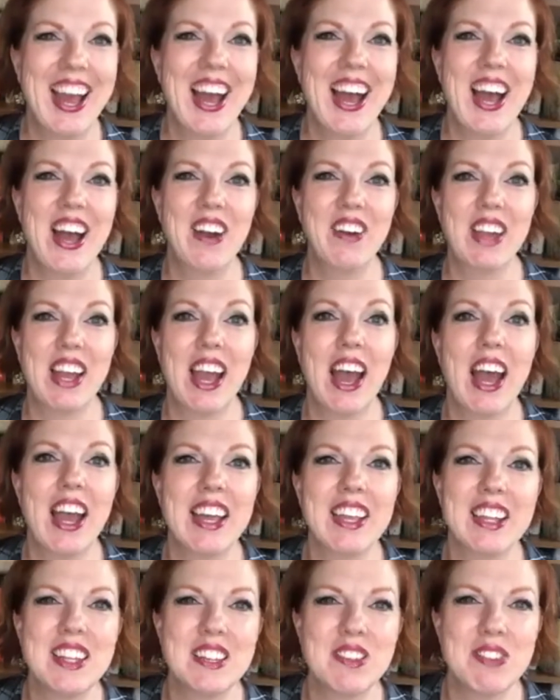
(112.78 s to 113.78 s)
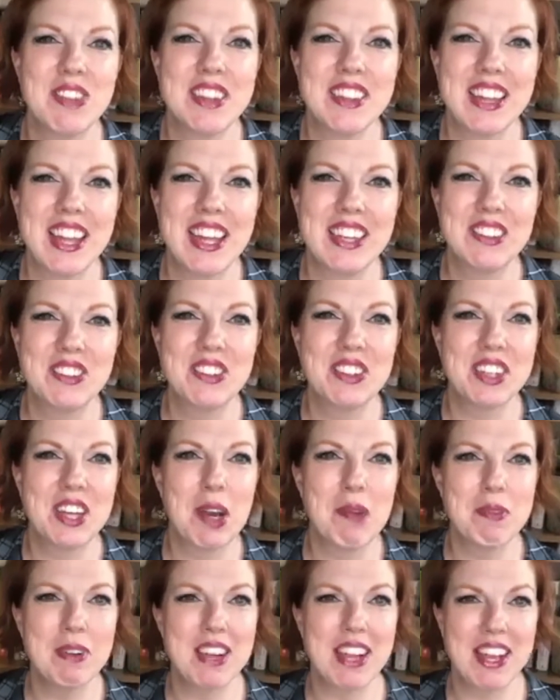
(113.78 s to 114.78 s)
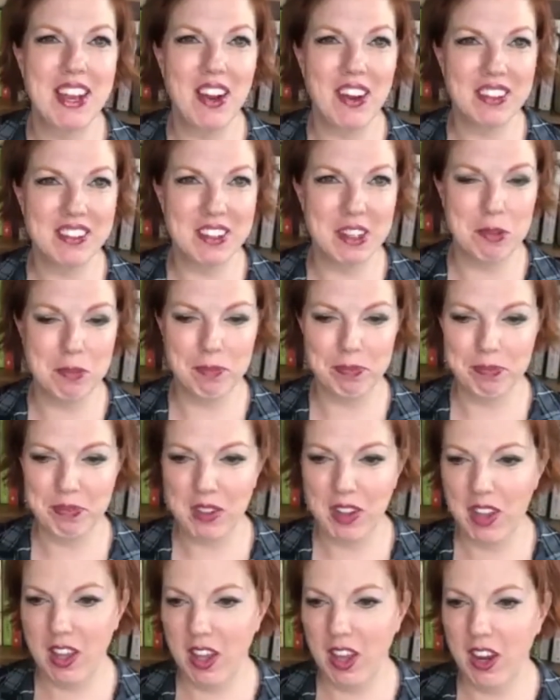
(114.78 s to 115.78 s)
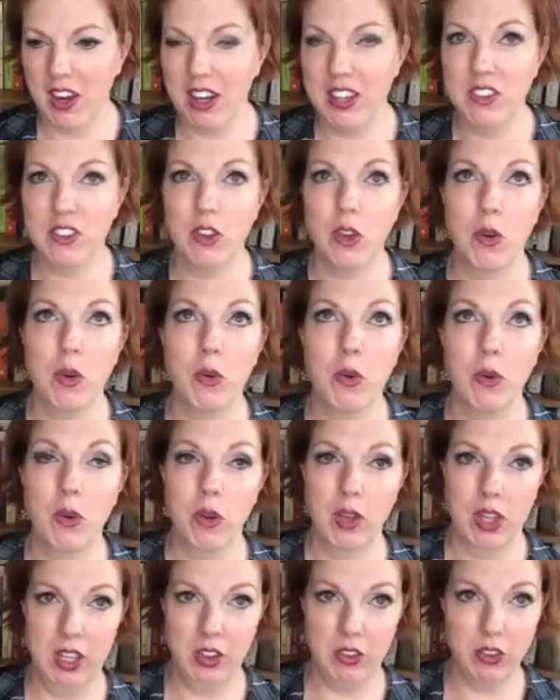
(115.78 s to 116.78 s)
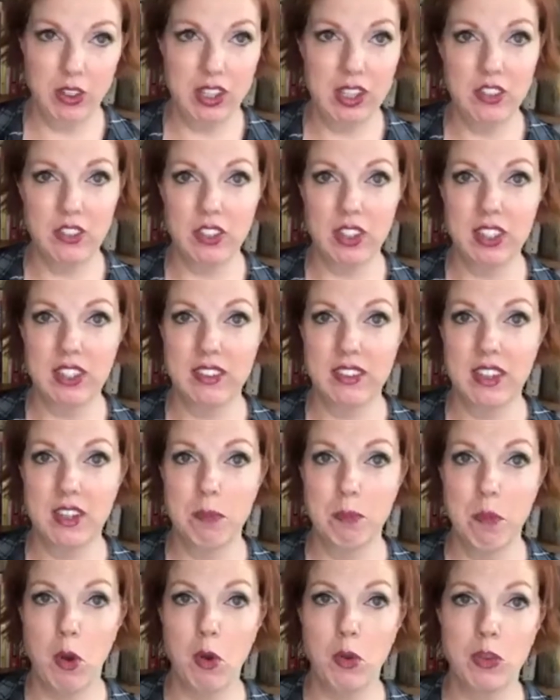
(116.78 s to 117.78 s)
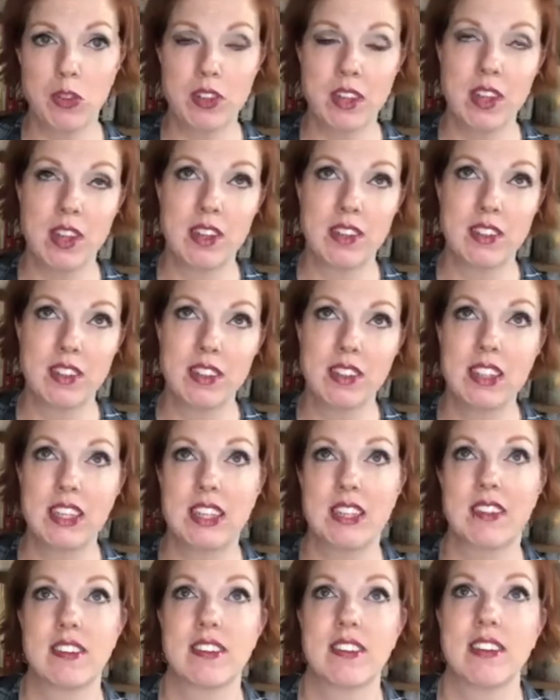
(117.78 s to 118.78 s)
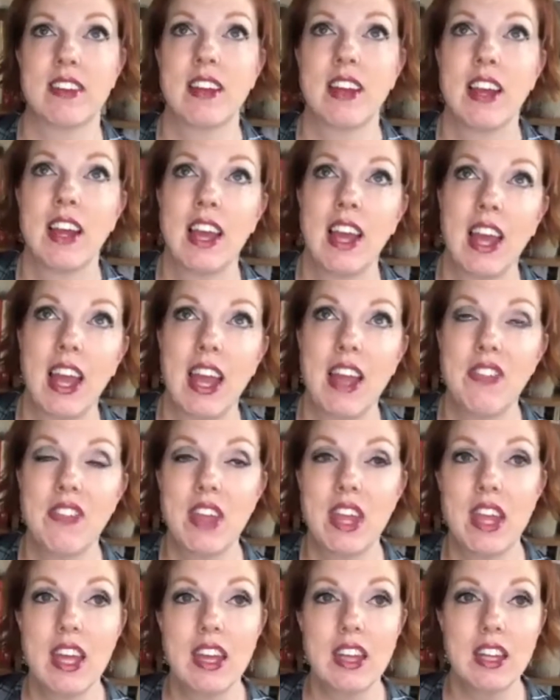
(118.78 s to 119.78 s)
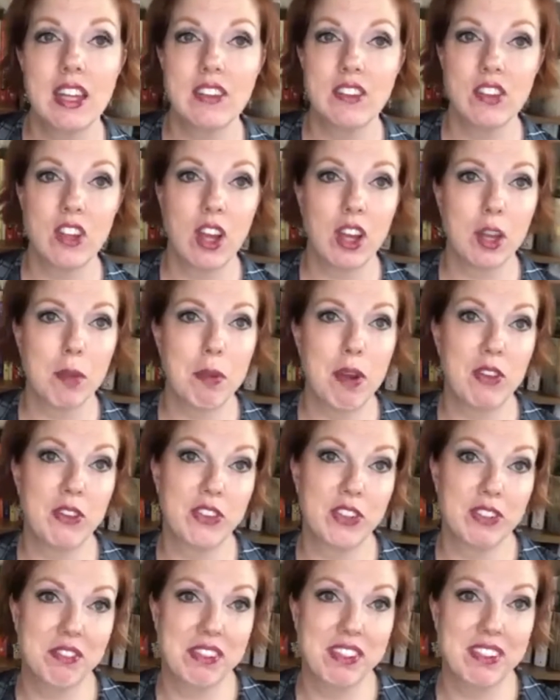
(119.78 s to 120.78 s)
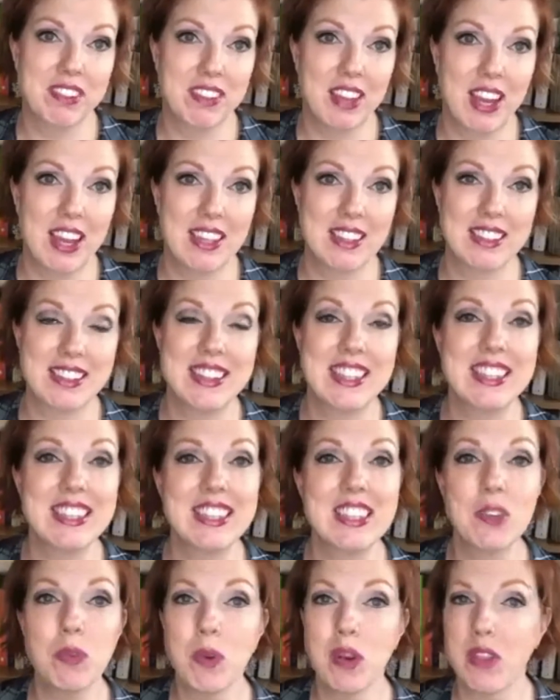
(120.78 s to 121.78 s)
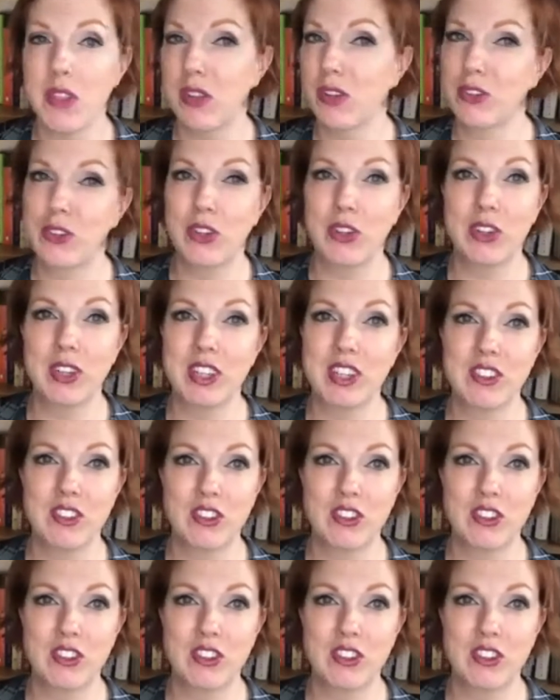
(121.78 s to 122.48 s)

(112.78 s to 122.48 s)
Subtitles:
Okay, hi Elizabeth, glad you could come today. Awesome. All right, so ingredients are listed most to least. And then let's talk about serving size. This is one of the dirtiest